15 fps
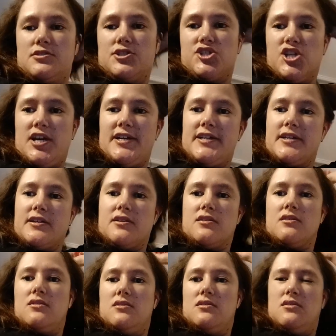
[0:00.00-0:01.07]
Jake
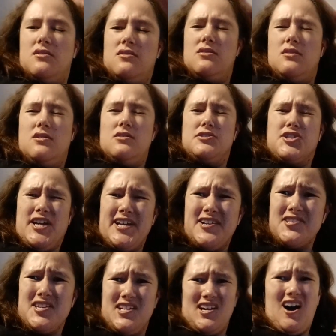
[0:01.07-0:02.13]

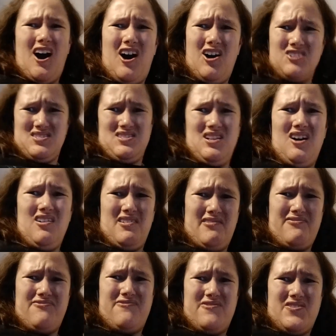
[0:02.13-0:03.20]
has had a hard
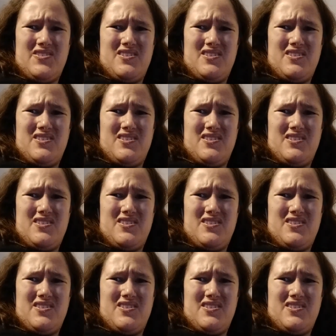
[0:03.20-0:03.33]
life.